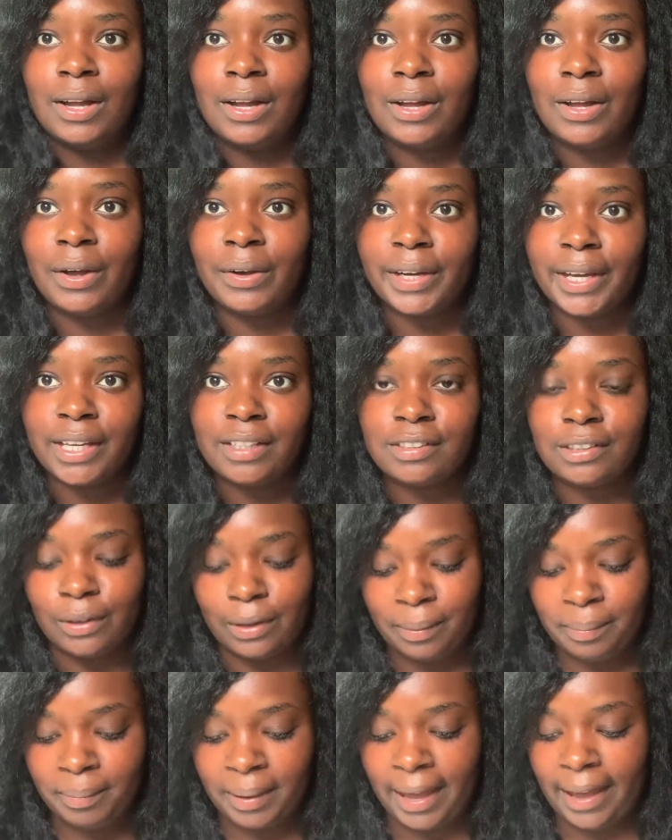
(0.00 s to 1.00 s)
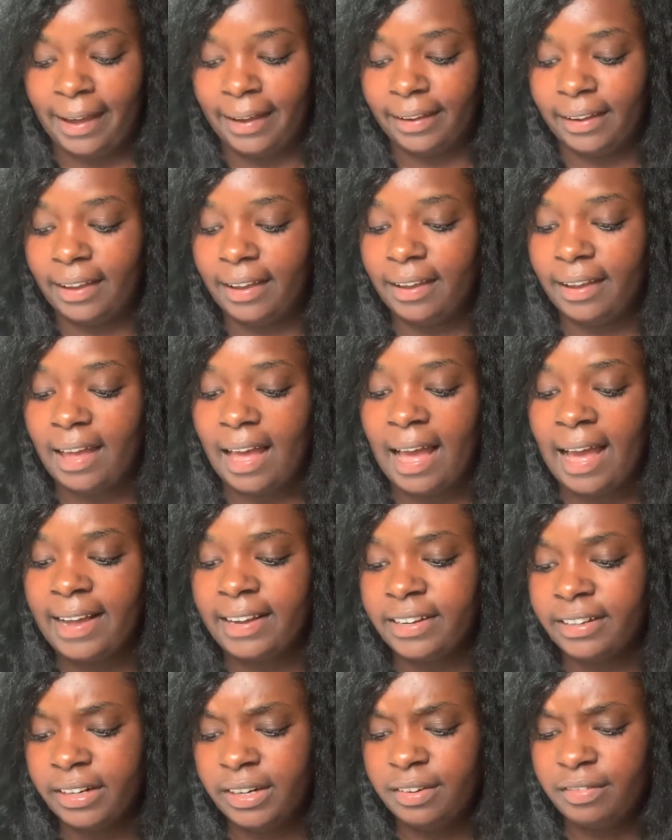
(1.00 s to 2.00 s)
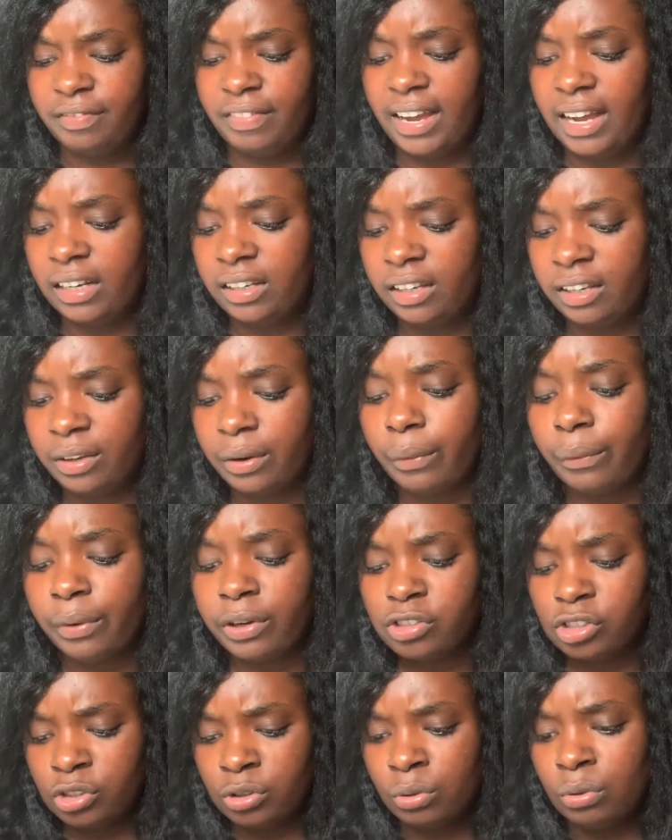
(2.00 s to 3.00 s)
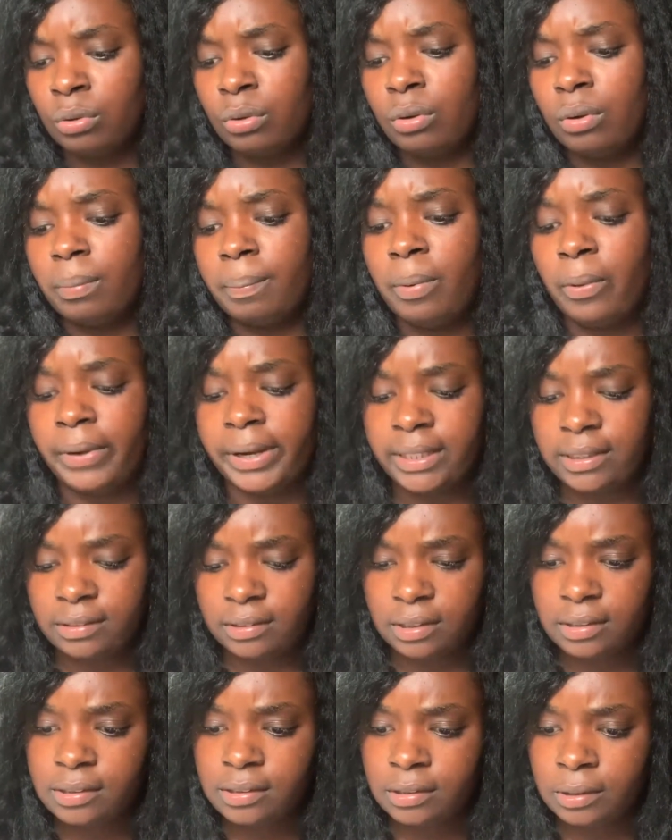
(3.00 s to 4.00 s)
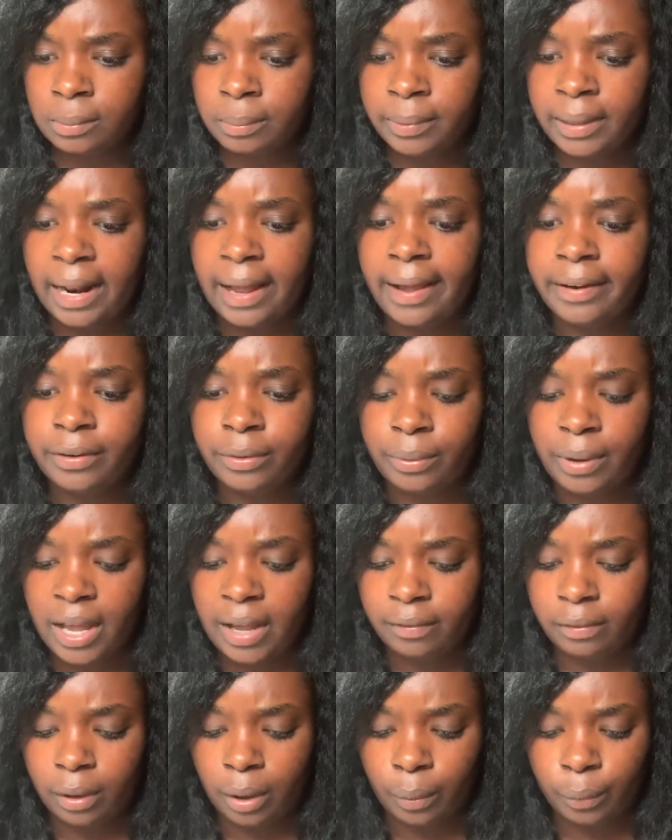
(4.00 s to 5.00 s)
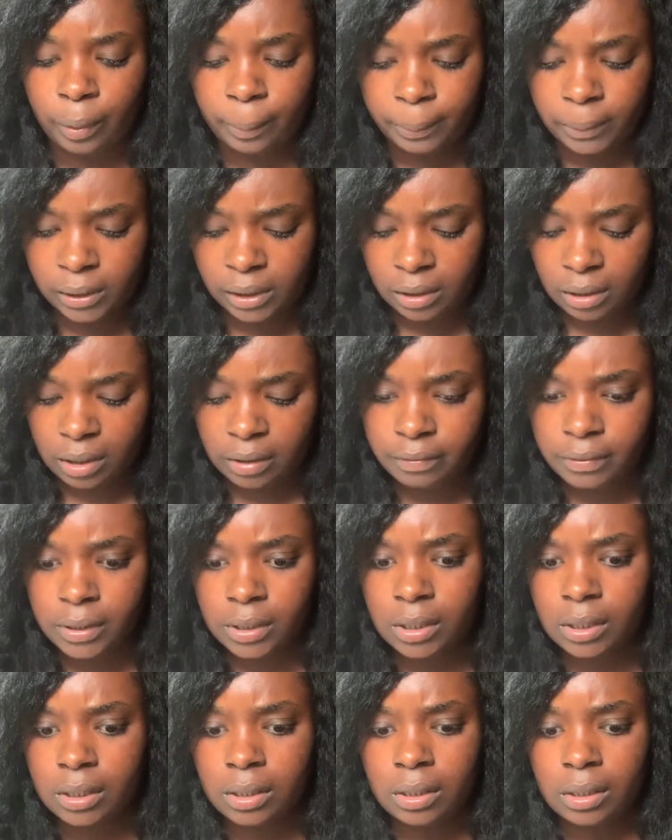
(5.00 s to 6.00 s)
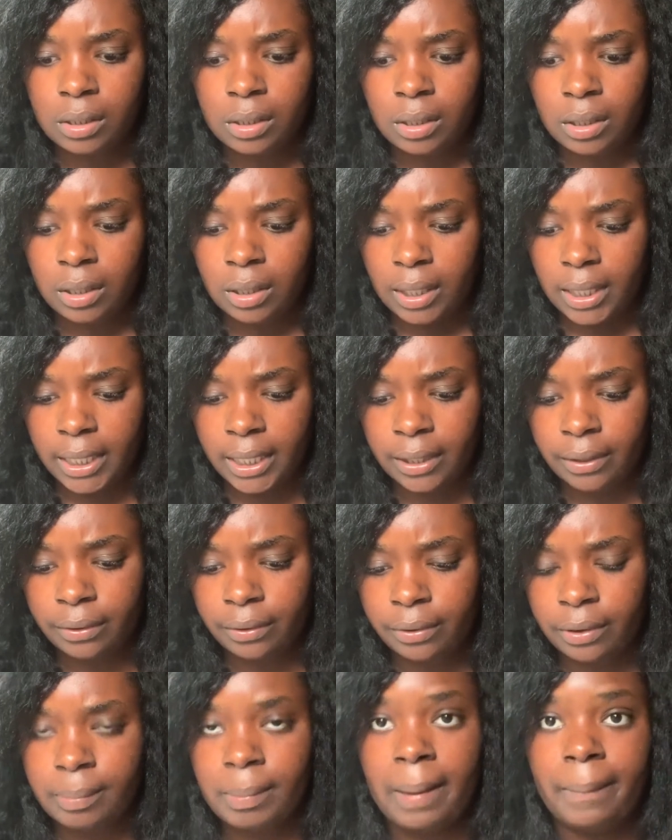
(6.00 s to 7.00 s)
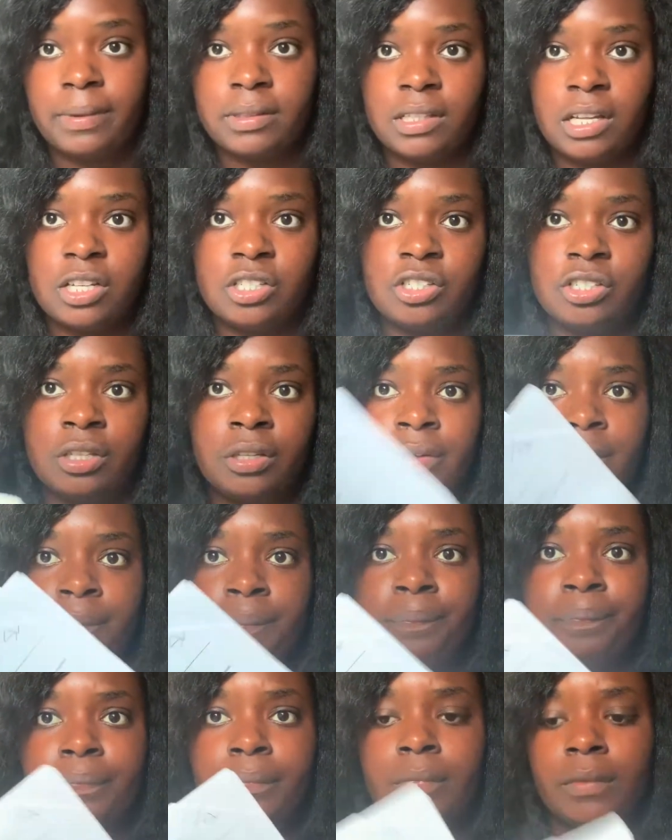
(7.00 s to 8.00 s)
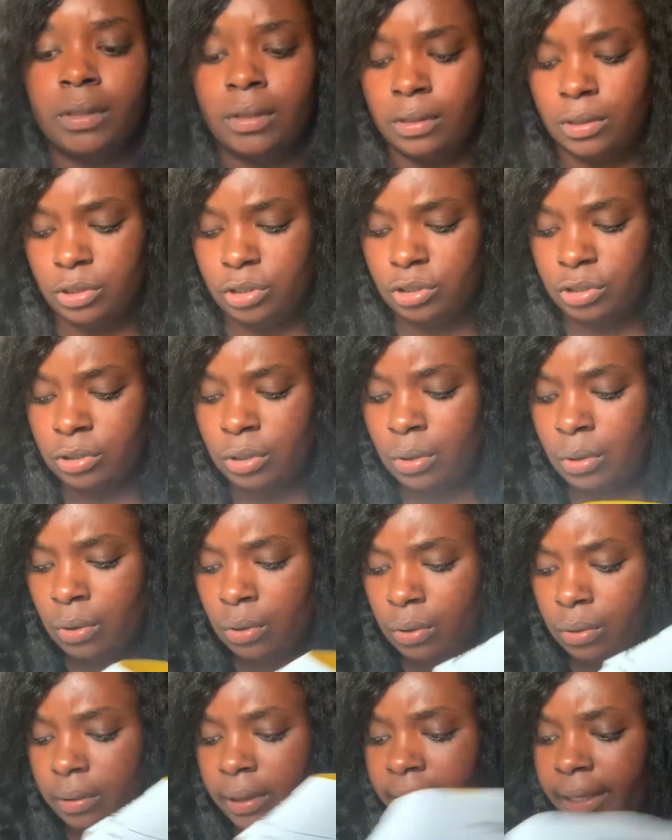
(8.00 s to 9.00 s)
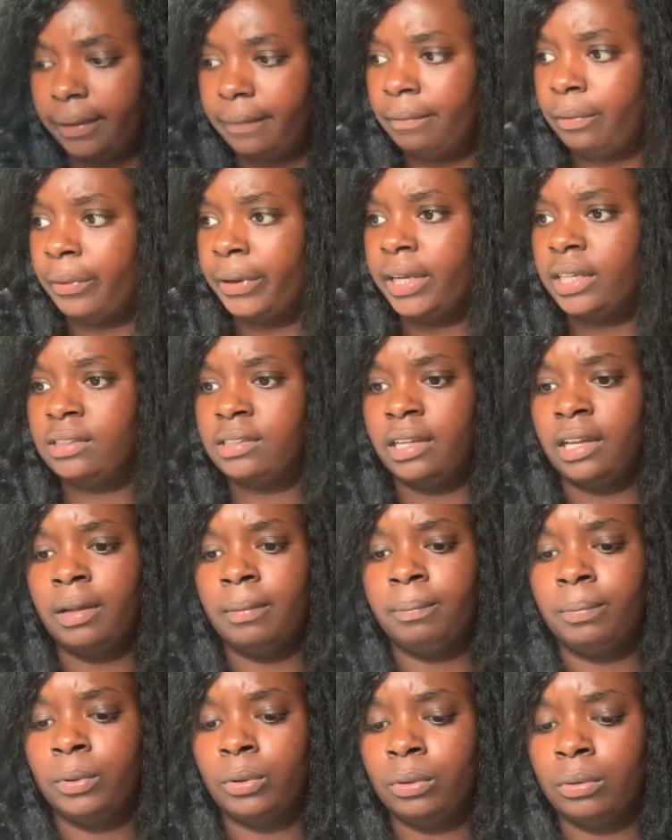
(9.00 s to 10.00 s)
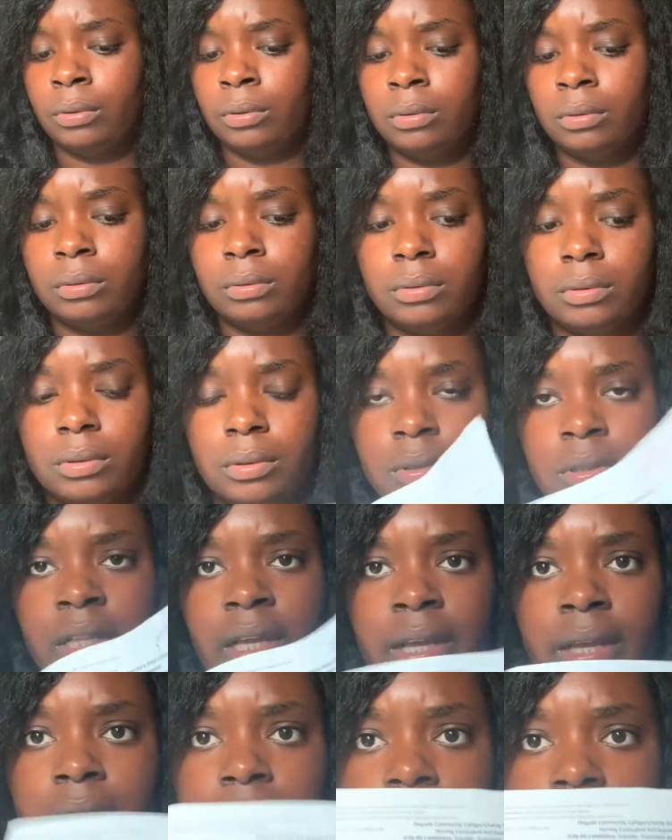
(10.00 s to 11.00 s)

Okay, so I'm back. I couldn't find the original point system, but I do have a replica of it here in my possession. So like, for example, like